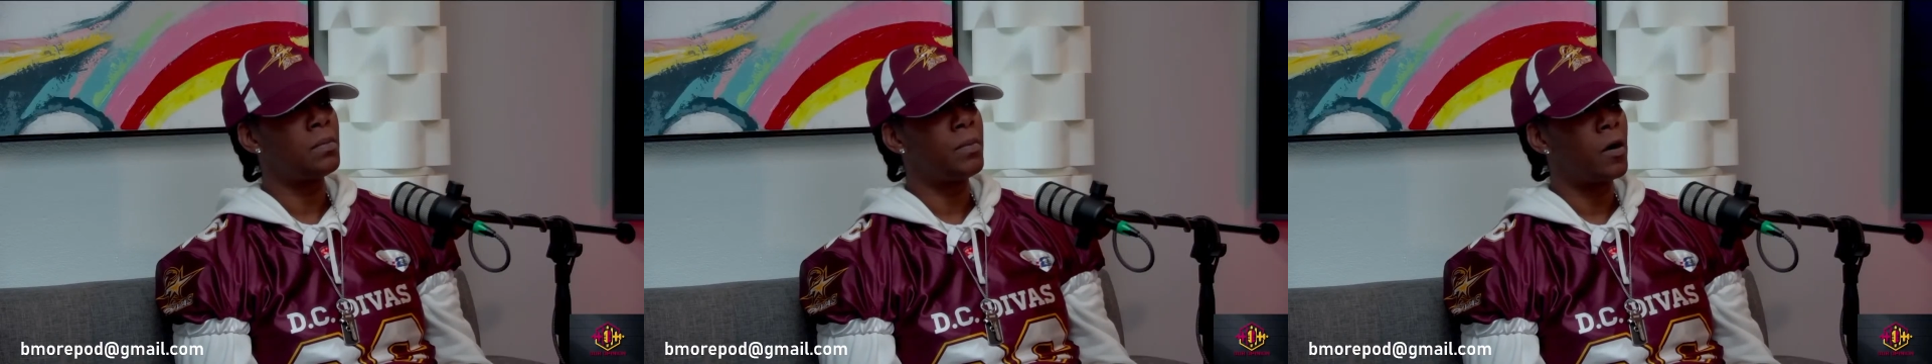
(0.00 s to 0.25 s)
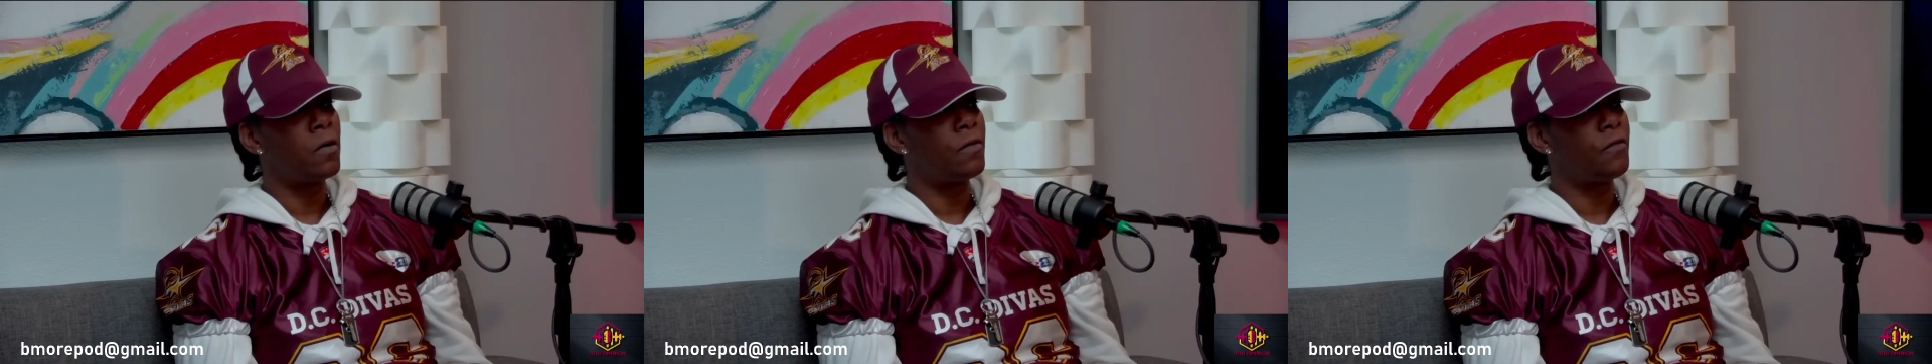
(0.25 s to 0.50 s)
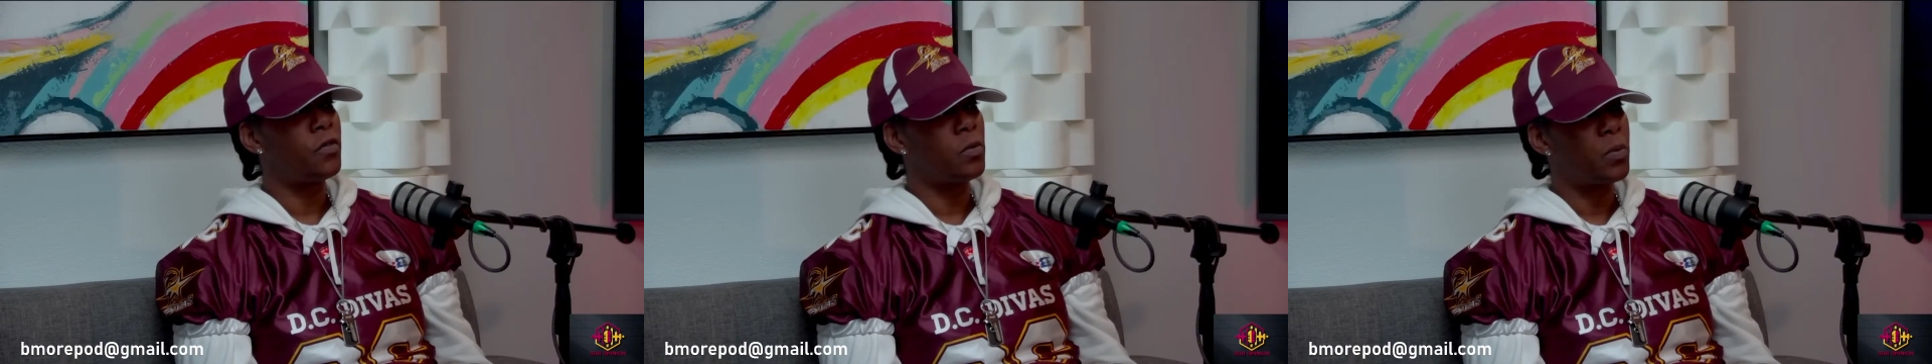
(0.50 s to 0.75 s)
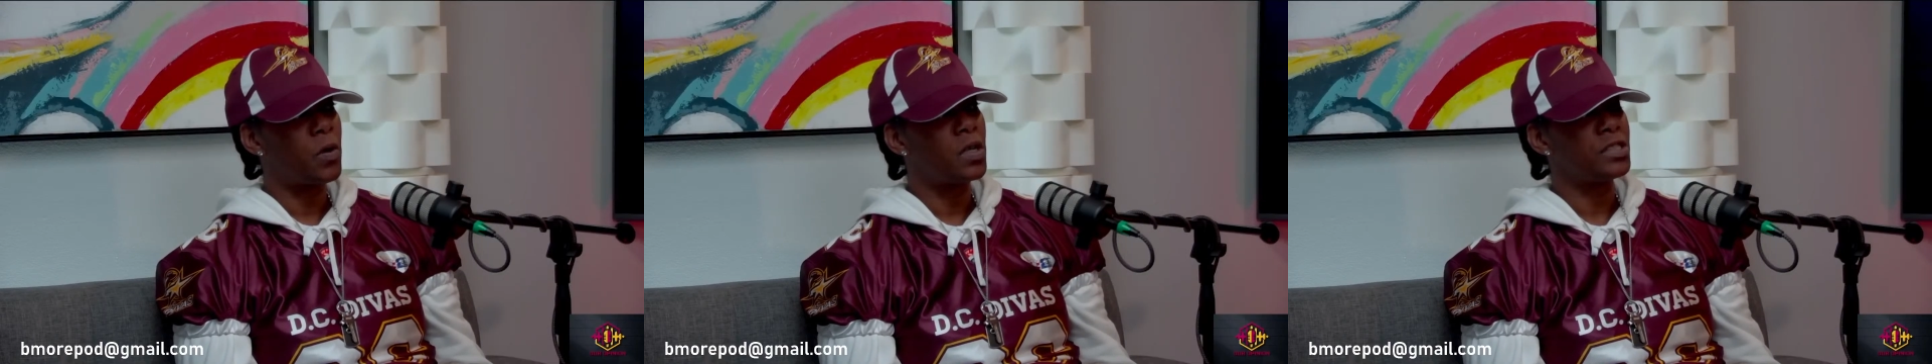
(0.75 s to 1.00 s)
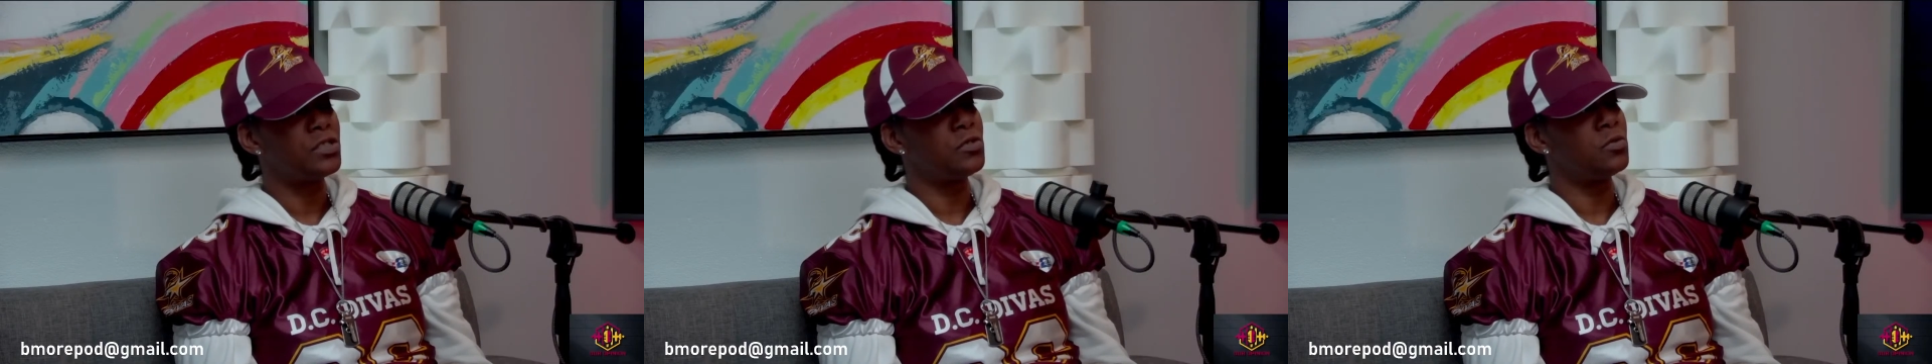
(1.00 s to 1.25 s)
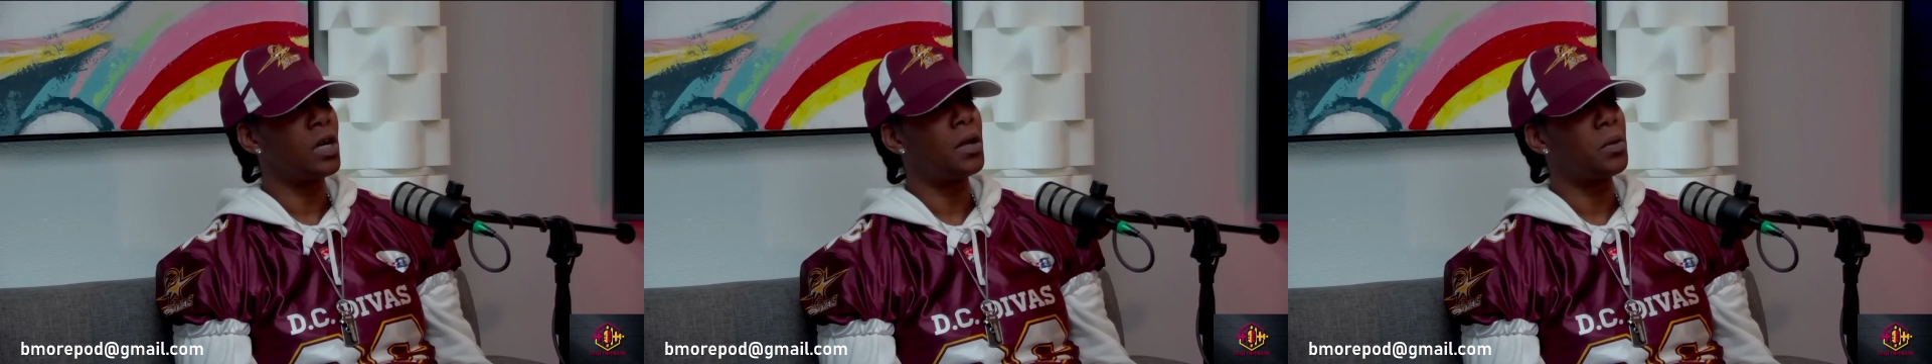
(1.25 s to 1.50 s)
about football. I just
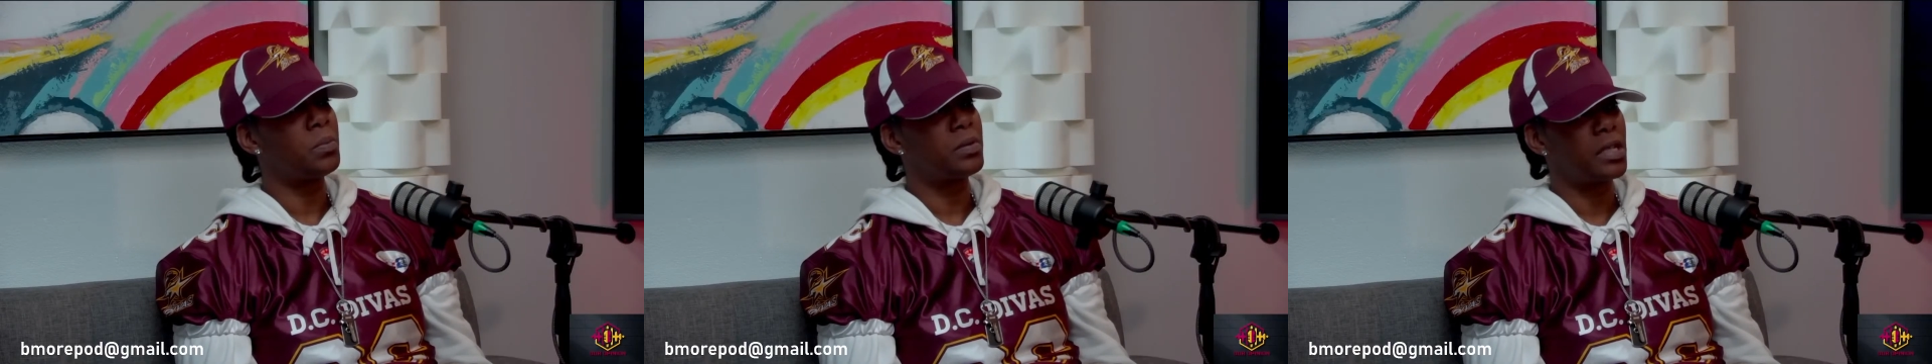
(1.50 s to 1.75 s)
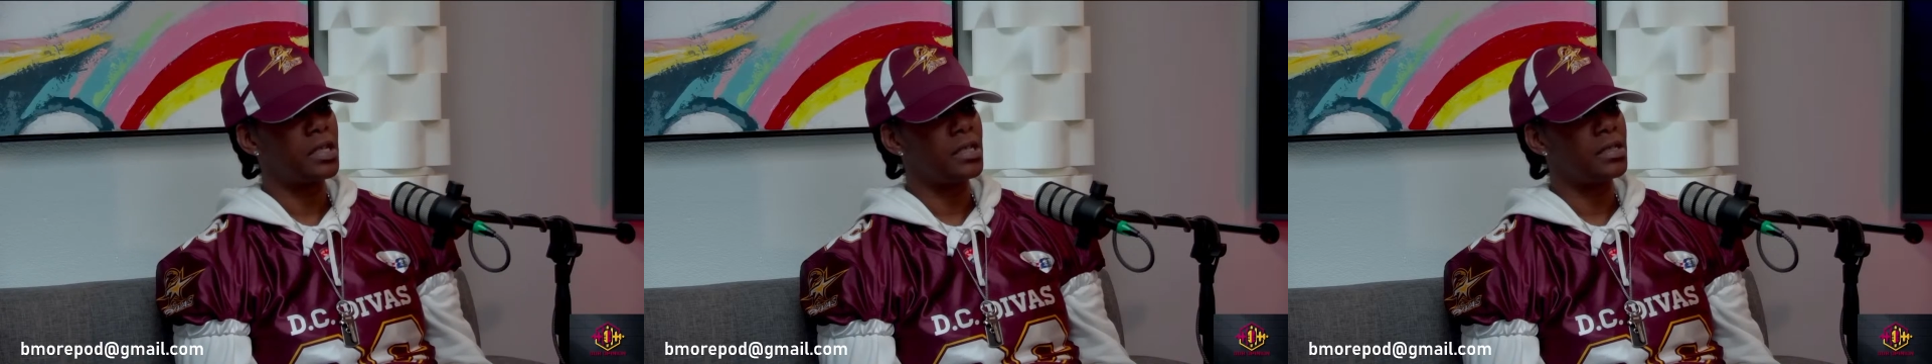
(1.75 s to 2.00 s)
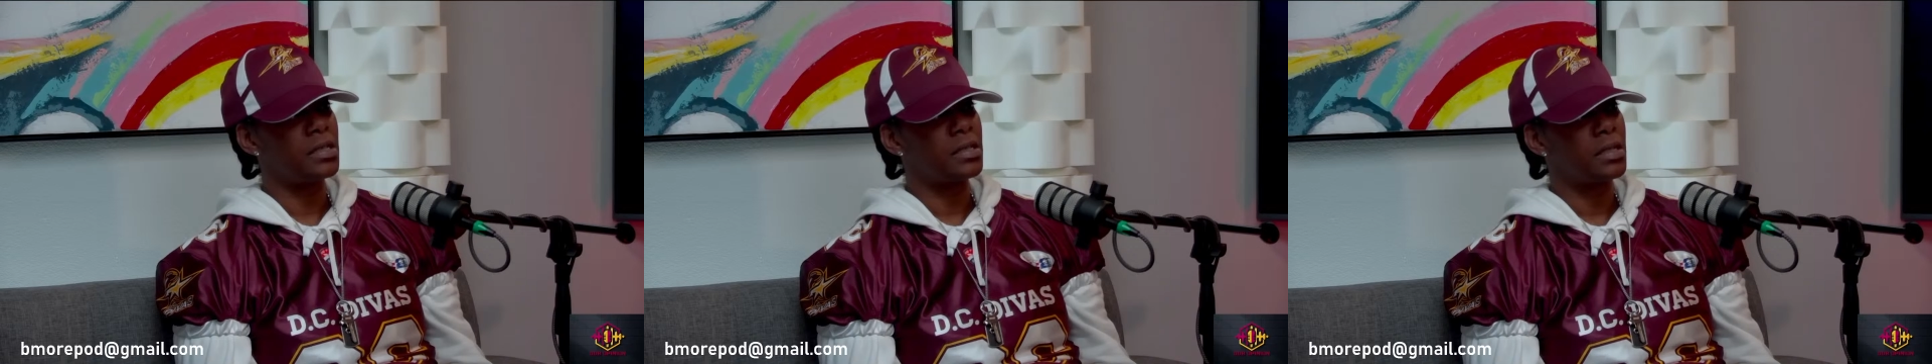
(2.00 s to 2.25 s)
knew how to play it.